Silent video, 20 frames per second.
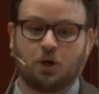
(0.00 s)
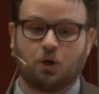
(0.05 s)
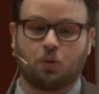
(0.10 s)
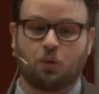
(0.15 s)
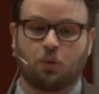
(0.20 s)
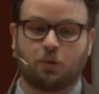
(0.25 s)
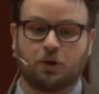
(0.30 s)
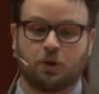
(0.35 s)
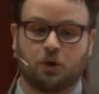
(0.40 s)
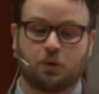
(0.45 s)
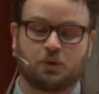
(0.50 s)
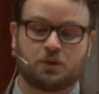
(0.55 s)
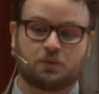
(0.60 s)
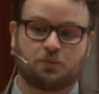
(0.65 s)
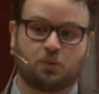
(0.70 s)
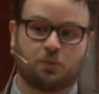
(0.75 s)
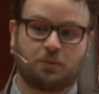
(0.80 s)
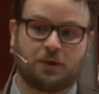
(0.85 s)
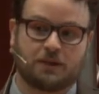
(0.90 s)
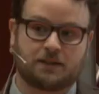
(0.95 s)
What we do is
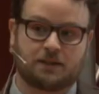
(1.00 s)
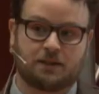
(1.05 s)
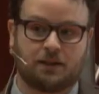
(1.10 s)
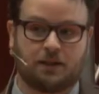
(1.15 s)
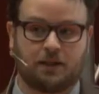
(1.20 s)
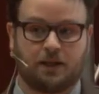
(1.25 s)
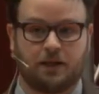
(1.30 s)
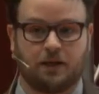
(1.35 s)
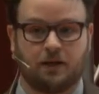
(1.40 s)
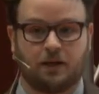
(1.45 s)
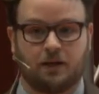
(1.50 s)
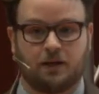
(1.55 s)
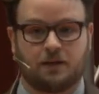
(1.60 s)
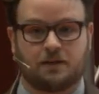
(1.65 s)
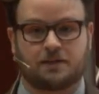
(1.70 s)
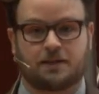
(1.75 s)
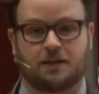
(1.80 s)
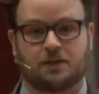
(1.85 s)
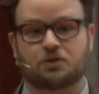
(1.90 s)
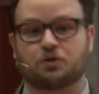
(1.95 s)
we basically
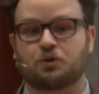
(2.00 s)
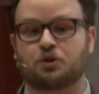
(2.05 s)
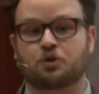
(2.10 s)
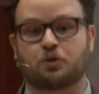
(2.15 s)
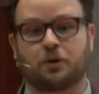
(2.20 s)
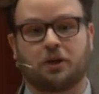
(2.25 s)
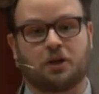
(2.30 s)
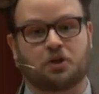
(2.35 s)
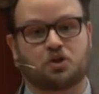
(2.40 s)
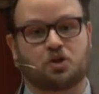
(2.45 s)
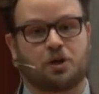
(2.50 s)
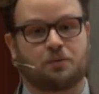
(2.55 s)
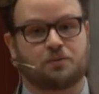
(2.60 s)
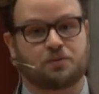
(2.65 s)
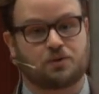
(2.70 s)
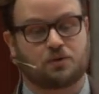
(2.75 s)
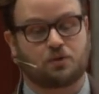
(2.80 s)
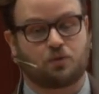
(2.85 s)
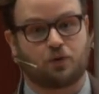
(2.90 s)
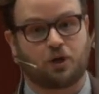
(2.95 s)
schedule our training
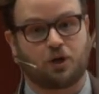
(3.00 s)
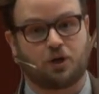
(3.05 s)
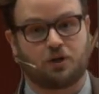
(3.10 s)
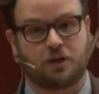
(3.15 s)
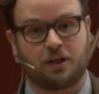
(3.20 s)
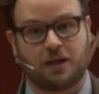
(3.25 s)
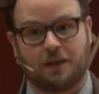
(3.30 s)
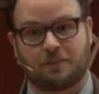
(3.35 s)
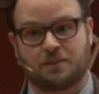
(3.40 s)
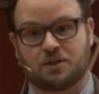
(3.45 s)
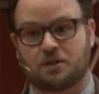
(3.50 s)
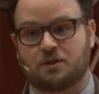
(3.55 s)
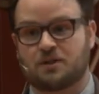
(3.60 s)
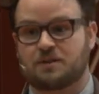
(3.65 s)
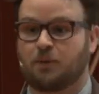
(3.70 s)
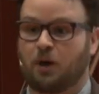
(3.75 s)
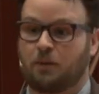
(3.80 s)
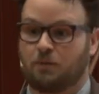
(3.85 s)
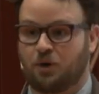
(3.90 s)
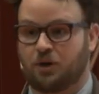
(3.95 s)
jobs to run on the Amazon
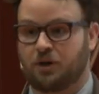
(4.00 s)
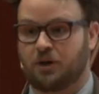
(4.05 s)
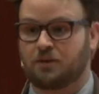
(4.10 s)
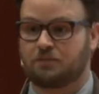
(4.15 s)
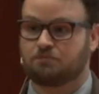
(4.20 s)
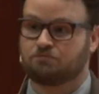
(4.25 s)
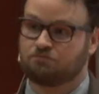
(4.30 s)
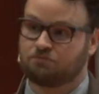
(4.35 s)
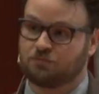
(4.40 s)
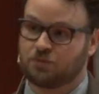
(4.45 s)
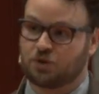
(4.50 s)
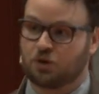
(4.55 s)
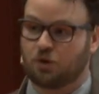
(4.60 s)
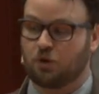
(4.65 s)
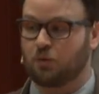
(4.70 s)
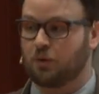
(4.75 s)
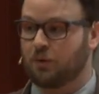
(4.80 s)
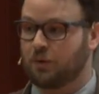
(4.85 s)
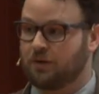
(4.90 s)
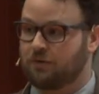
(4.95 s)
spot market. So
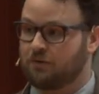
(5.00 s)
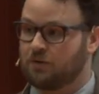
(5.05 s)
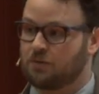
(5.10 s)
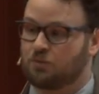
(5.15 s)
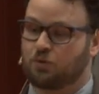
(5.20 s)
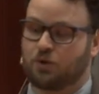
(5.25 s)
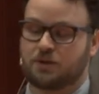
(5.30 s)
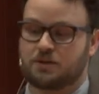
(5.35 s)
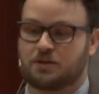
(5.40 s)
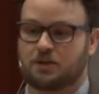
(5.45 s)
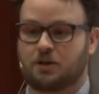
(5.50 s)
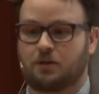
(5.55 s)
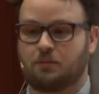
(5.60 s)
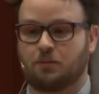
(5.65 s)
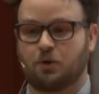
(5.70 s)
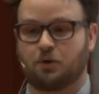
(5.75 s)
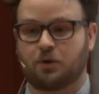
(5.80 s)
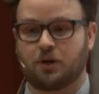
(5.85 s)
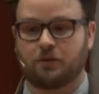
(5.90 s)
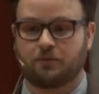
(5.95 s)
we wait for the price to come
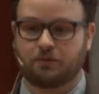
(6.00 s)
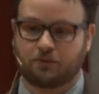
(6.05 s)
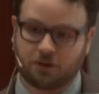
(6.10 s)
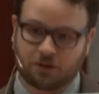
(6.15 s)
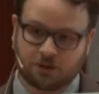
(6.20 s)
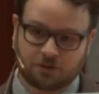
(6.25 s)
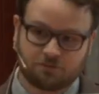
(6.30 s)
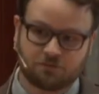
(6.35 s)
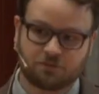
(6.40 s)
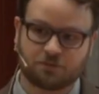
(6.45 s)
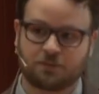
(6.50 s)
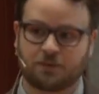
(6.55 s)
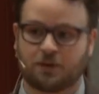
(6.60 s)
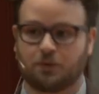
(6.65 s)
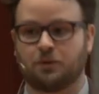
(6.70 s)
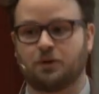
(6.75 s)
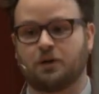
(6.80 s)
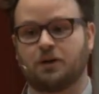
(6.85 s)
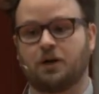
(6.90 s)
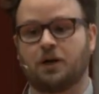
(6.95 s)
low enough. Then
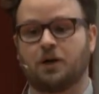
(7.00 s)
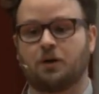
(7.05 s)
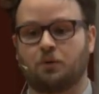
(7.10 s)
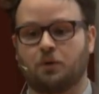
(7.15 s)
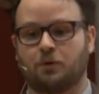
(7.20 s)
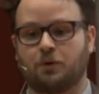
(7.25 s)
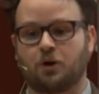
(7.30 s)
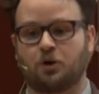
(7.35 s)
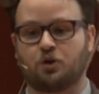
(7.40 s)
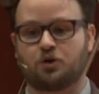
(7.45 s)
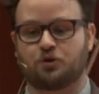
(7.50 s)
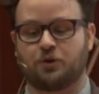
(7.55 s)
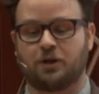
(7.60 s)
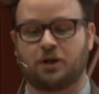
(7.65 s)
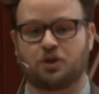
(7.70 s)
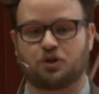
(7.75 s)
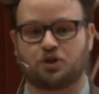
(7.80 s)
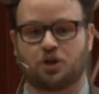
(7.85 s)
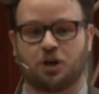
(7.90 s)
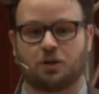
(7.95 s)
we run our
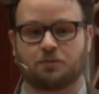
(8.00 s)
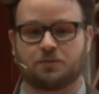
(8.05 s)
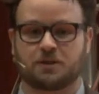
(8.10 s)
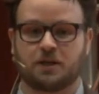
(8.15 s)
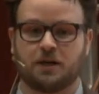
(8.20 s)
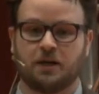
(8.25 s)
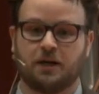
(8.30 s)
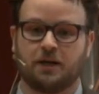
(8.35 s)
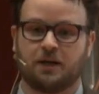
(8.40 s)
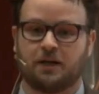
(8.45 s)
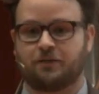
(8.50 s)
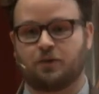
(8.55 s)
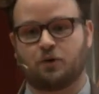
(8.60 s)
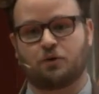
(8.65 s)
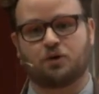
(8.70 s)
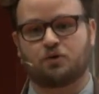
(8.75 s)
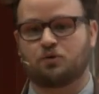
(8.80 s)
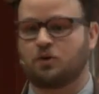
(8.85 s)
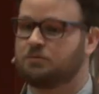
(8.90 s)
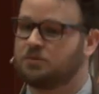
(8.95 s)
training jobs. If they're
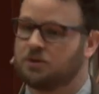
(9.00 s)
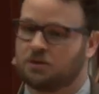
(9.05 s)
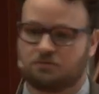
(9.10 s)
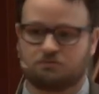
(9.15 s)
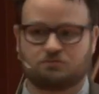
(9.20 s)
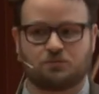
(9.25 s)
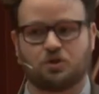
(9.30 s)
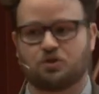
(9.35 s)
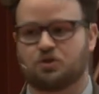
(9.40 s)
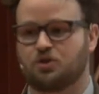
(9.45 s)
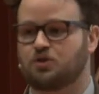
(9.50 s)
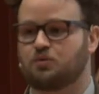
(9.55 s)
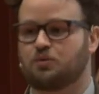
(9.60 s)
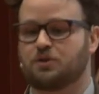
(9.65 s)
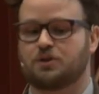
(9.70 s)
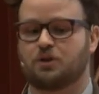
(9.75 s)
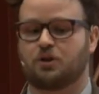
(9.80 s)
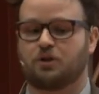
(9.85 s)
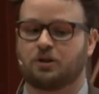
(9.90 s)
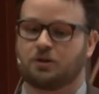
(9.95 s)
interrupted, they're just
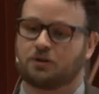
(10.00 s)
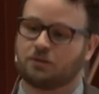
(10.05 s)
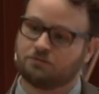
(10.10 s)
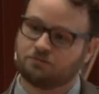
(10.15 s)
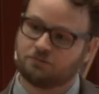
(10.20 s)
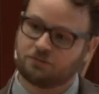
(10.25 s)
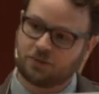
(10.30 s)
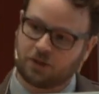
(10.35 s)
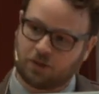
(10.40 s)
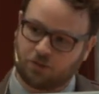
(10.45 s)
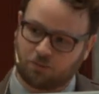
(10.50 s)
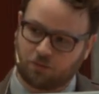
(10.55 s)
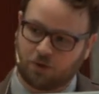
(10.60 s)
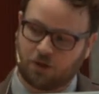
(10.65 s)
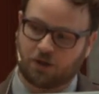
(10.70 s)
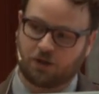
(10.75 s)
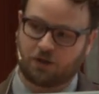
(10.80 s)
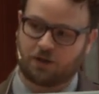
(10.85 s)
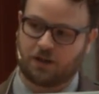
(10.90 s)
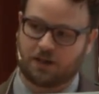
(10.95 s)
restarted. And
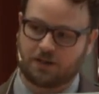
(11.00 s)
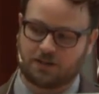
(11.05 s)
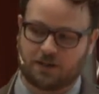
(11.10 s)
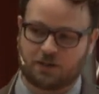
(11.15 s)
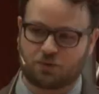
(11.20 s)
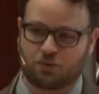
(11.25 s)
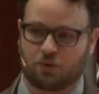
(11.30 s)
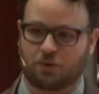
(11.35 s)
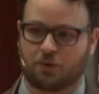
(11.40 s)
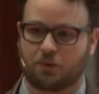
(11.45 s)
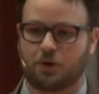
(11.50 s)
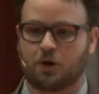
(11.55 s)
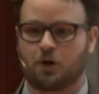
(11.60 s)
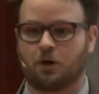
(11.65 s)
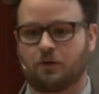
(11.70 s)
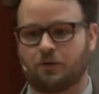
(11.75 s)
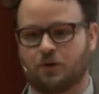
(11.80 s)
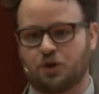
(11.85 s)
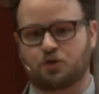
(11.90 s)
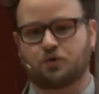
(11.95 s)
that's where we run all
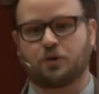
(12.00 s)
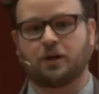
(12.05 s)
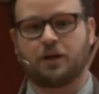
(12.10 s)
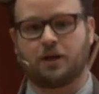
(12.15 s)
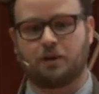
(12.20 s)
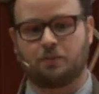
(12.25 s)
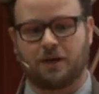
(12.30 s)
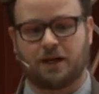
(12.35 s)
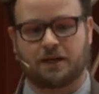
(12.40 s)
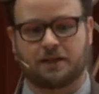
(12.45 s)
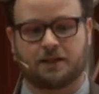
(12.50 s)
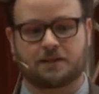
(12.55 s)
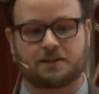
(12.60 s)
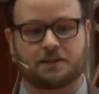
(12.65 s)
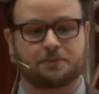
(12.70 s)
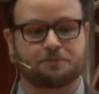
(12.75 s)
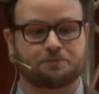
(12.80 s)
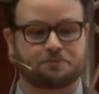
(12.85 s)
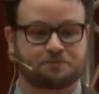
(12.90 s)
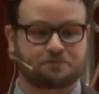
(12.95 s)
of our training and backtesting.